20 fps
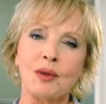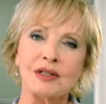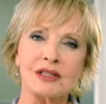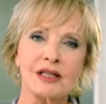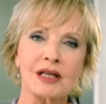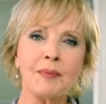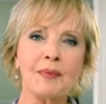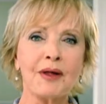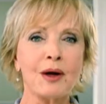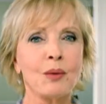When
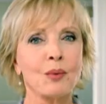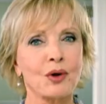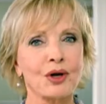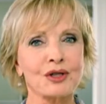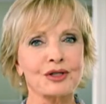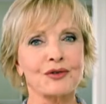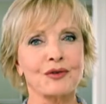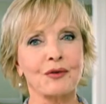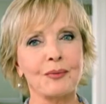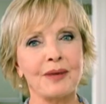something
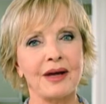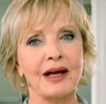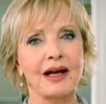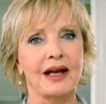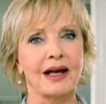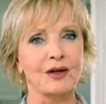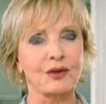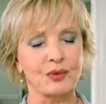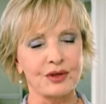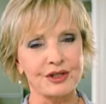works for me
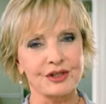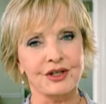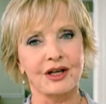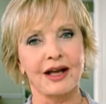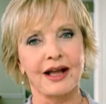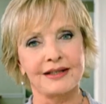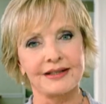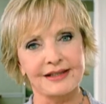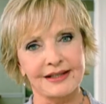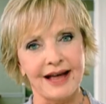like
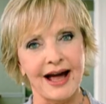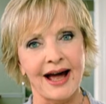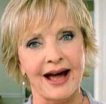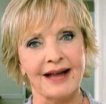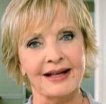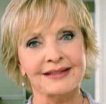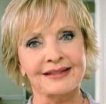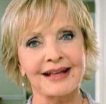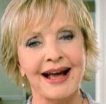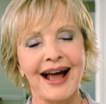Crystalens
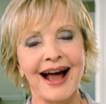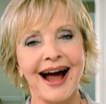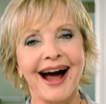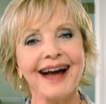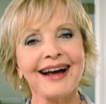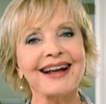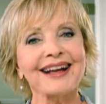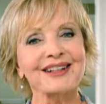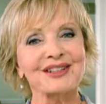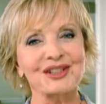has,
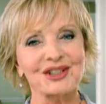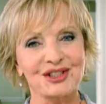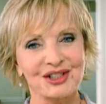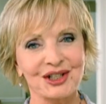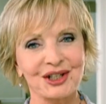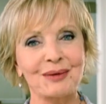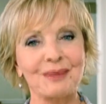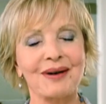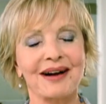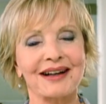I like to
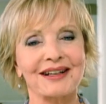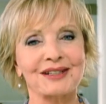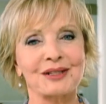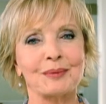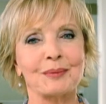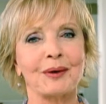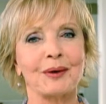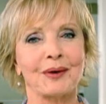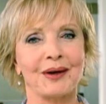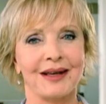share my
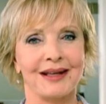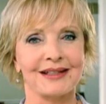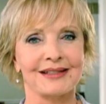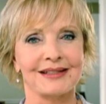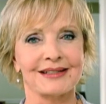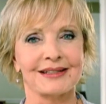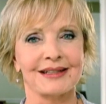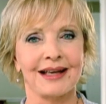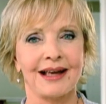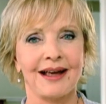
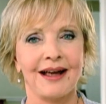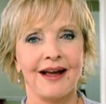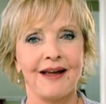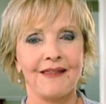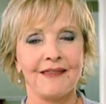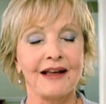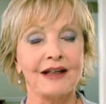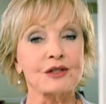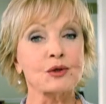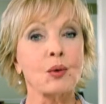experience.
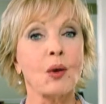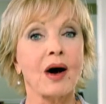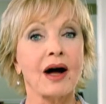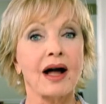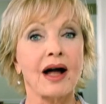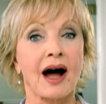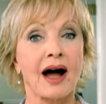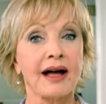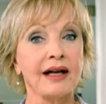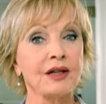That's
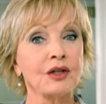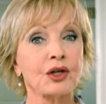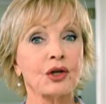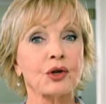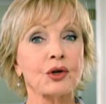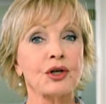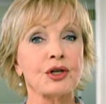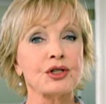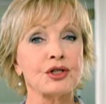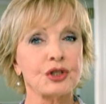why I
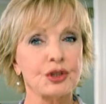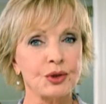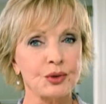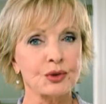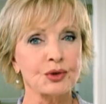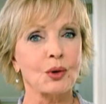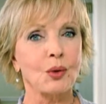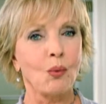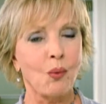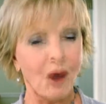encourage
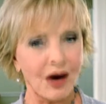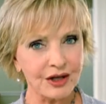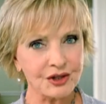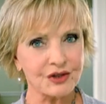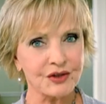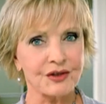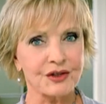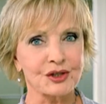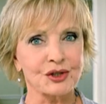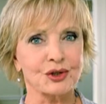you to
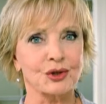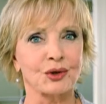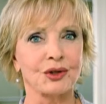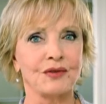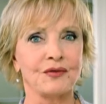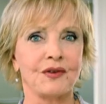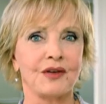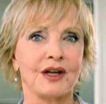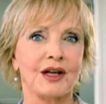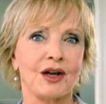watch this
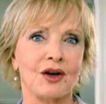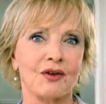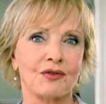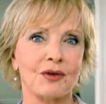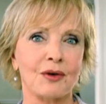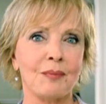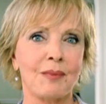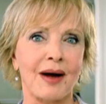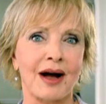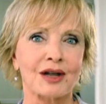short video
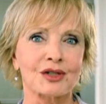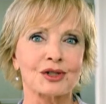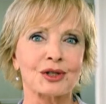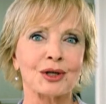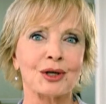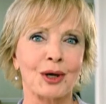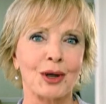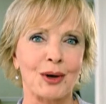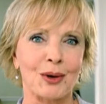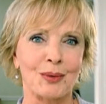from
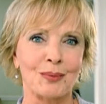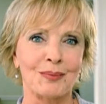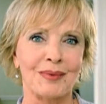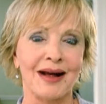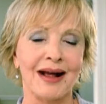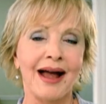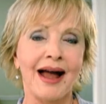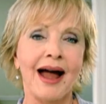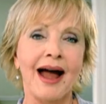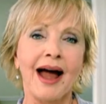Bausch and
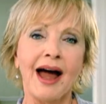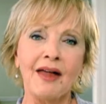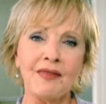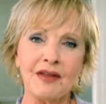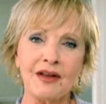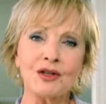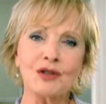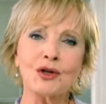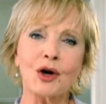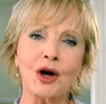Lomb,
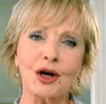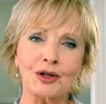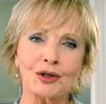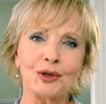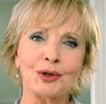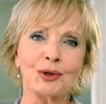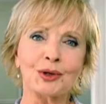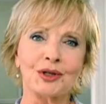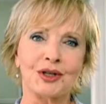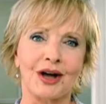and then talk
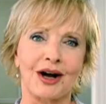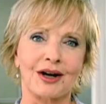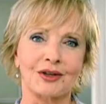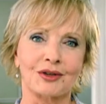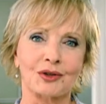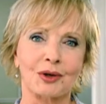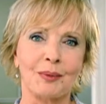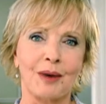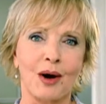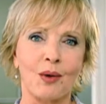to your
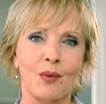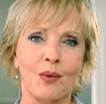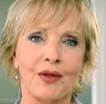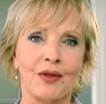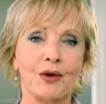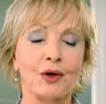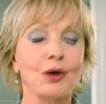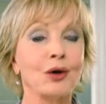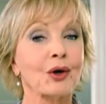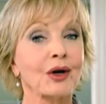doctor about
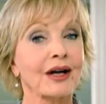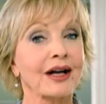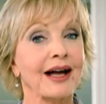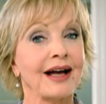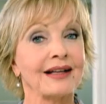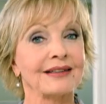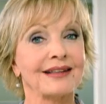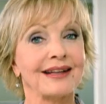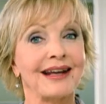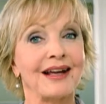whether you're a
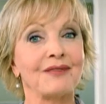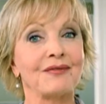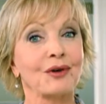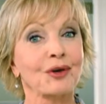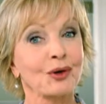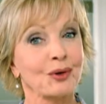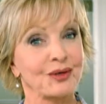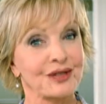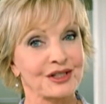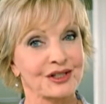candidate
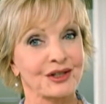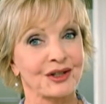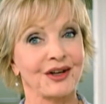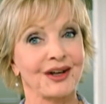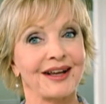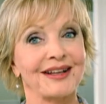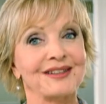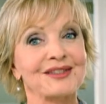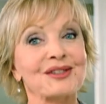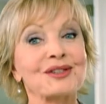for
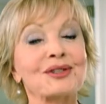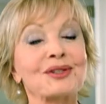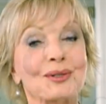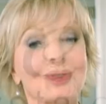Crystalens